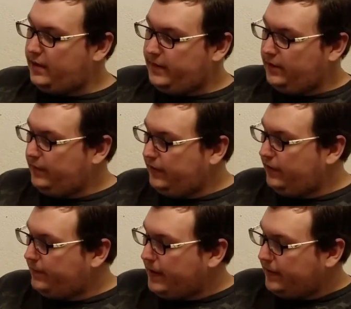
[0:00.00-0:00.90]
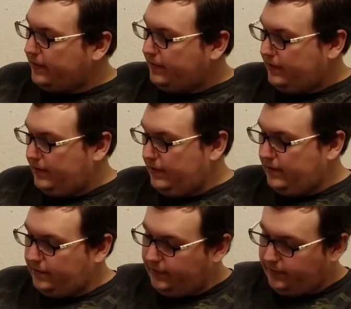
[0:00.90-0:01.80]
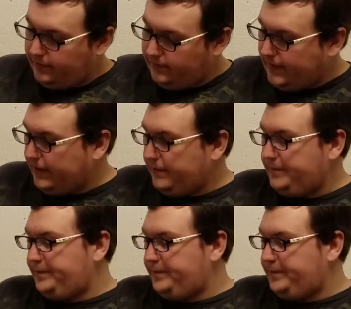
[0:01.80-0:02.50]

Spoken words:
Either one of these spots. So this is a divider.